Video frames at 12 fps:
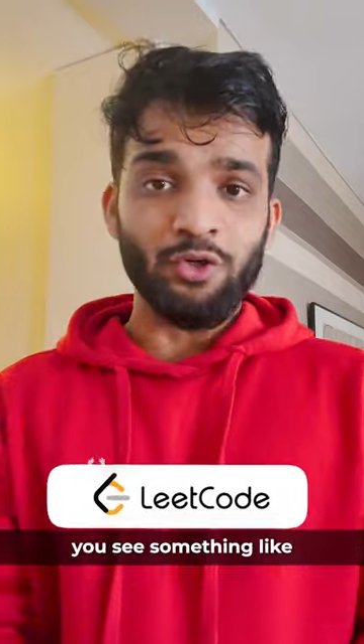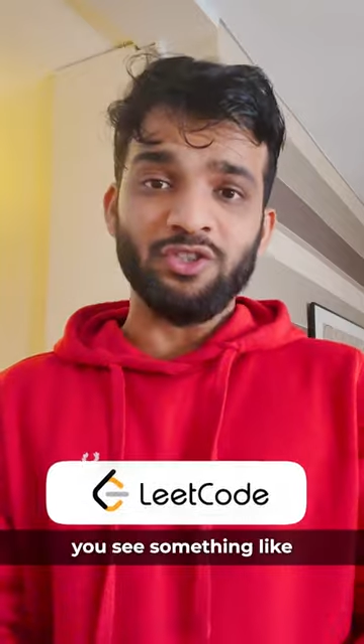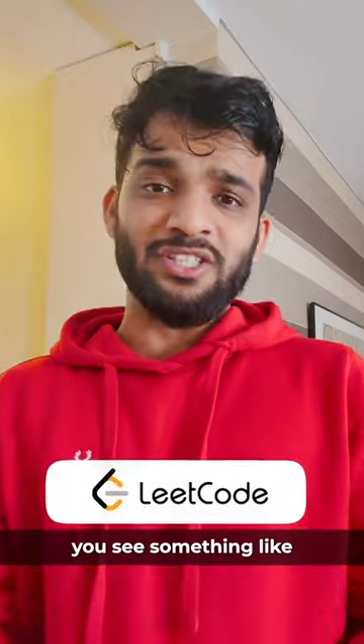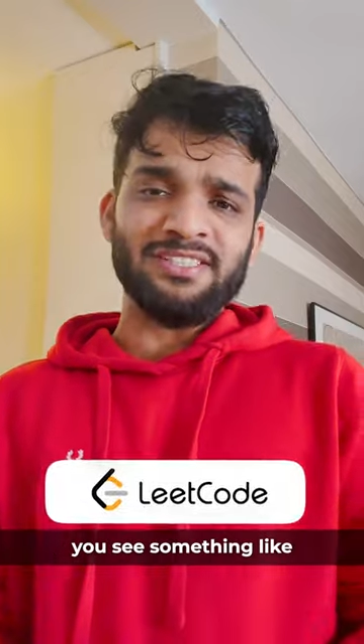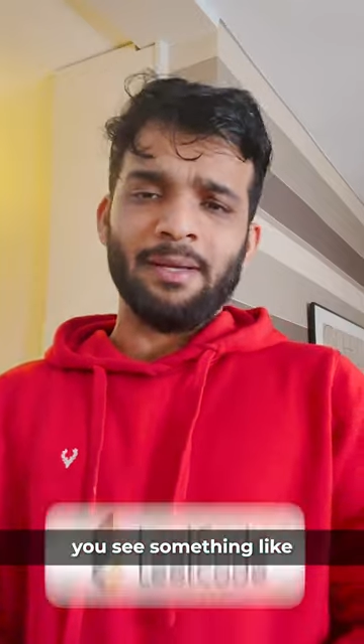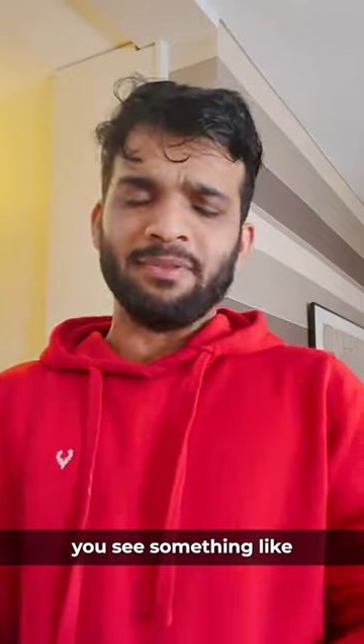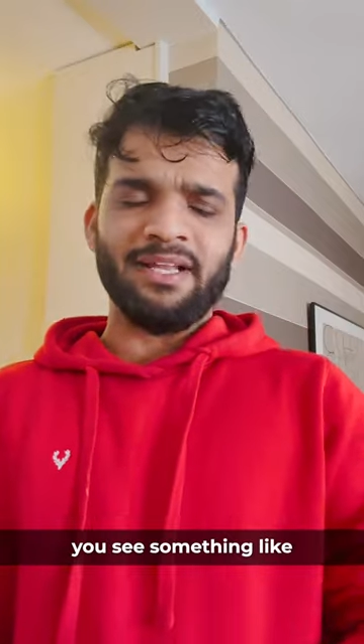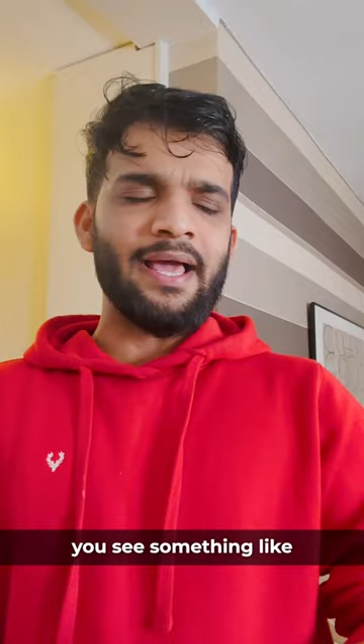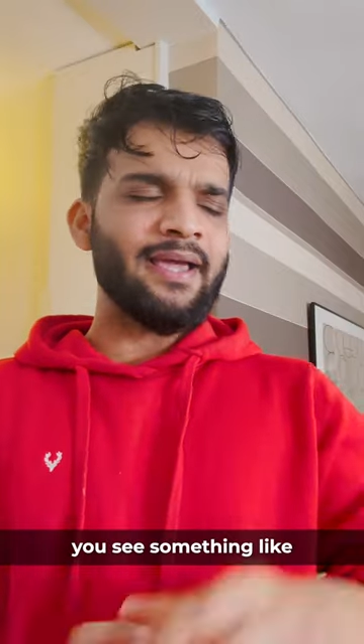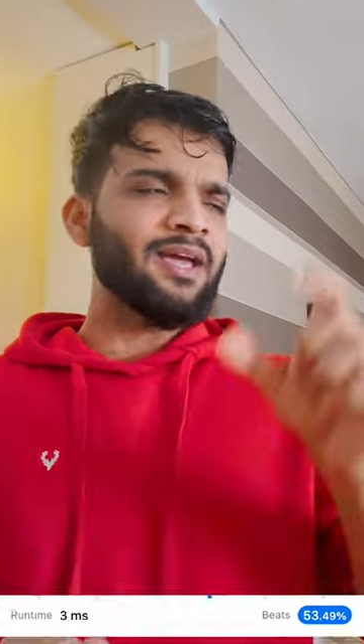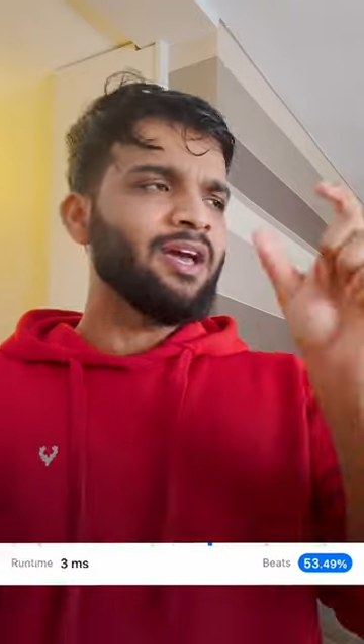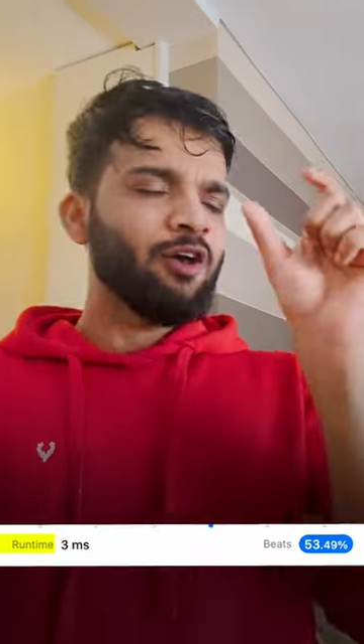you see something
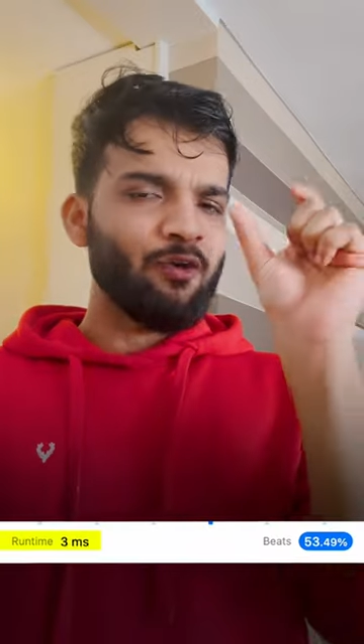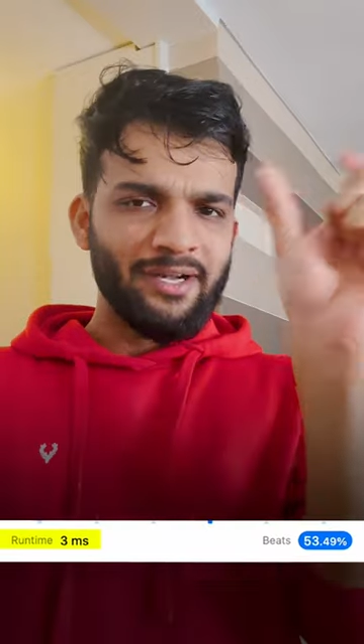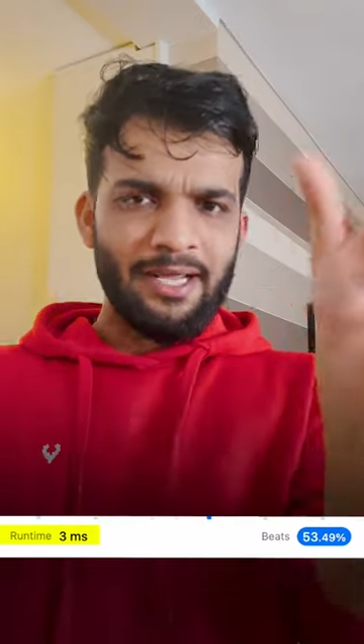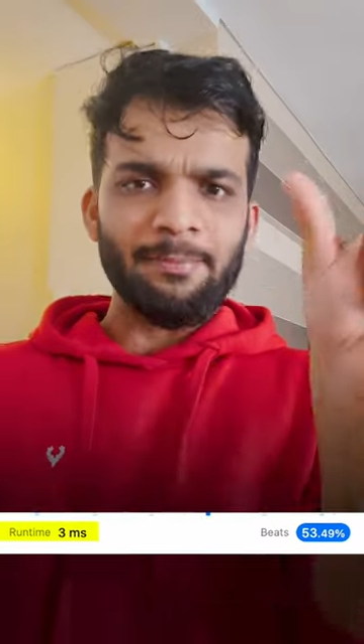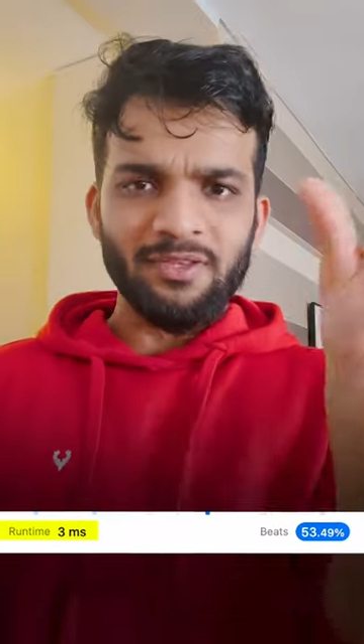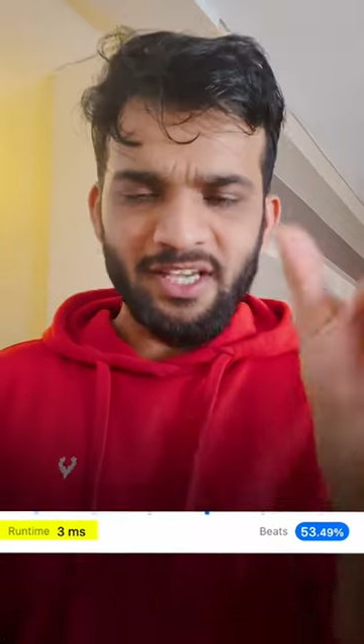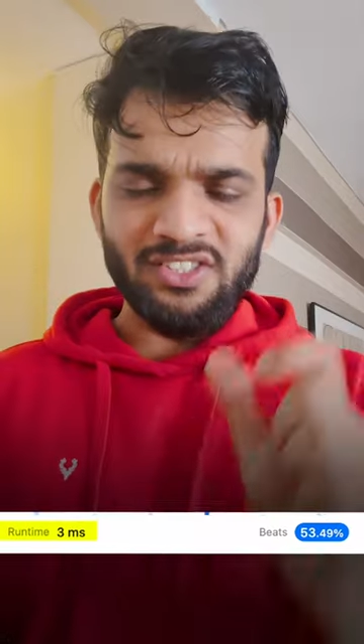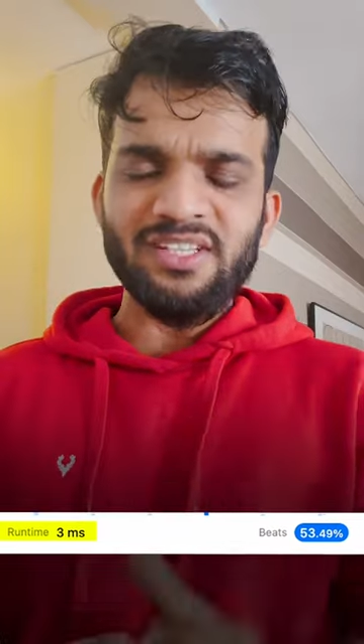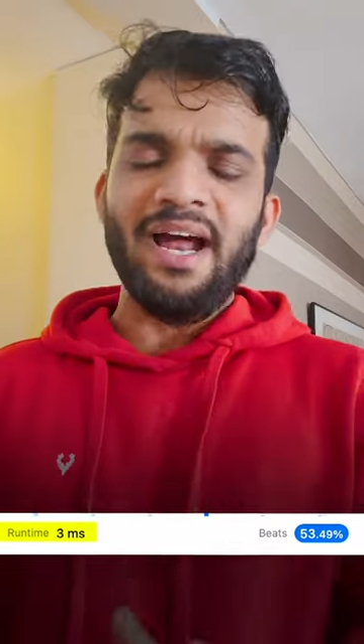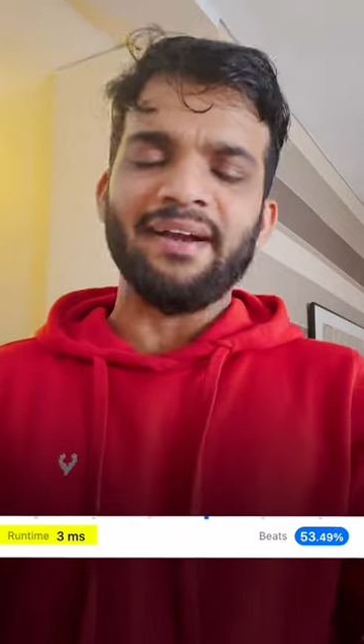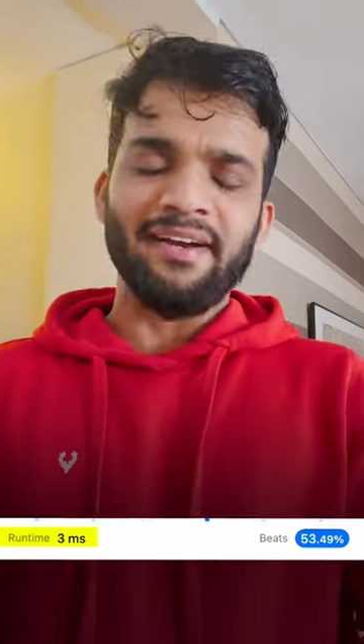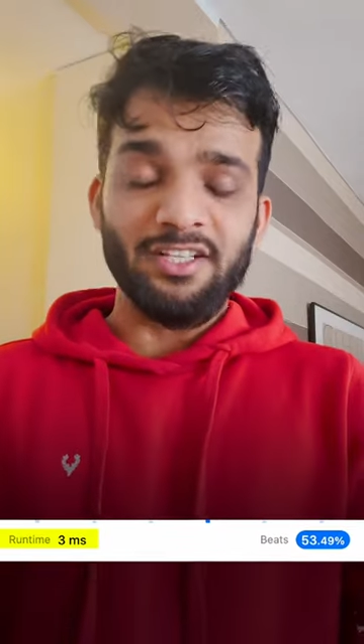like runtime this
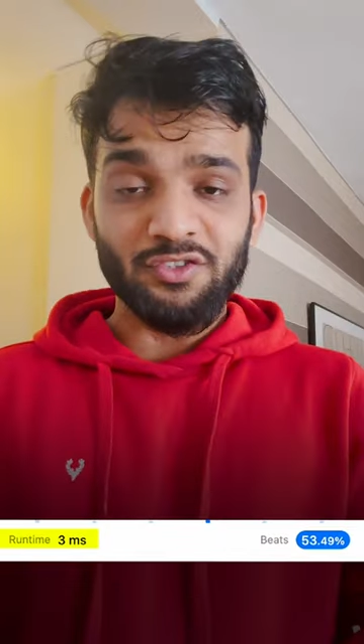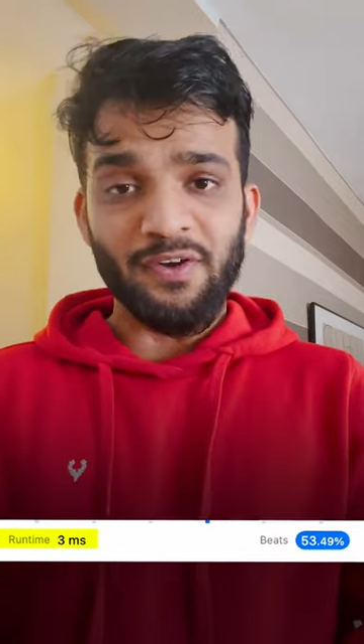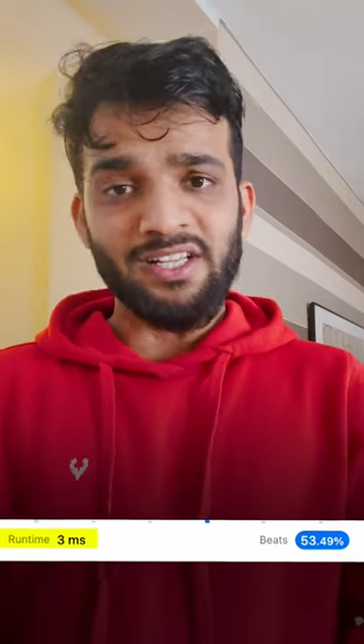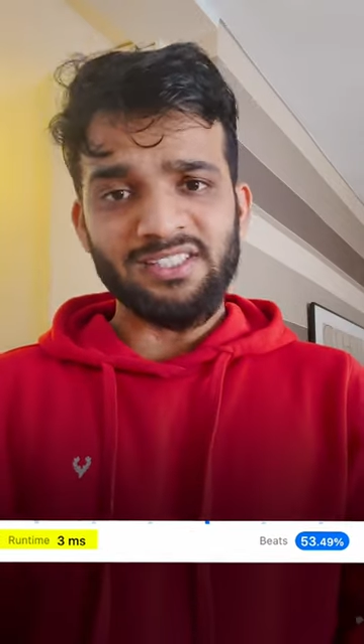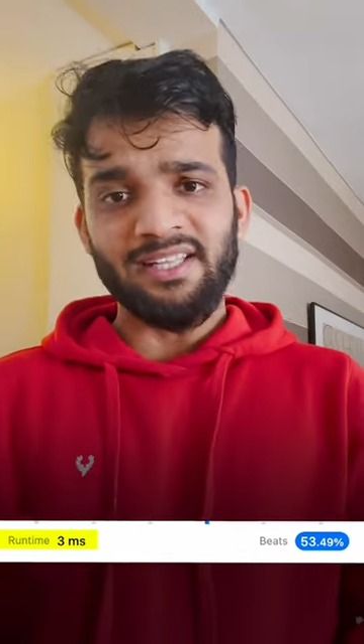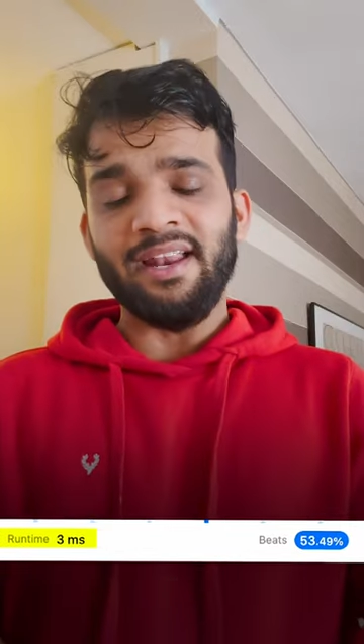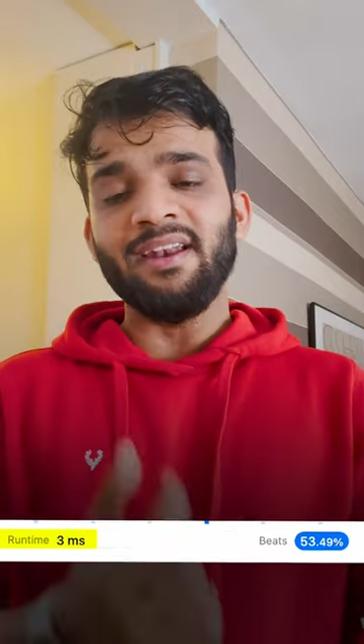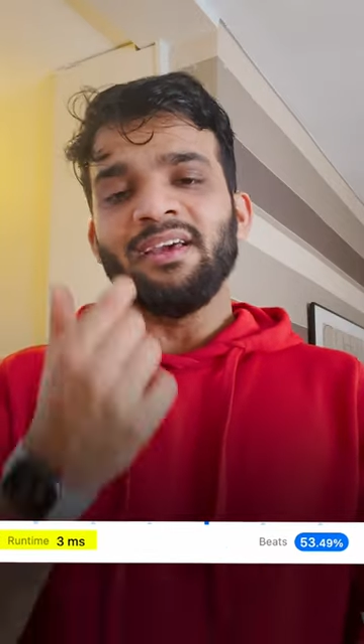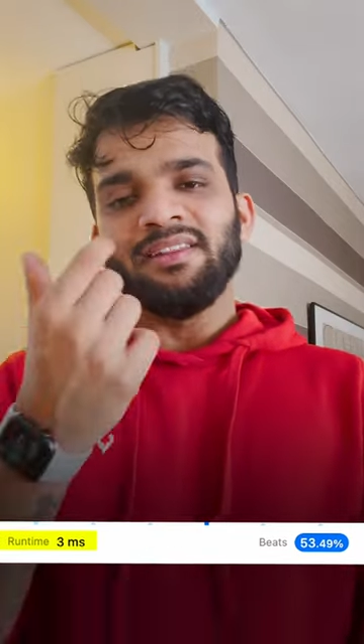and it is faster than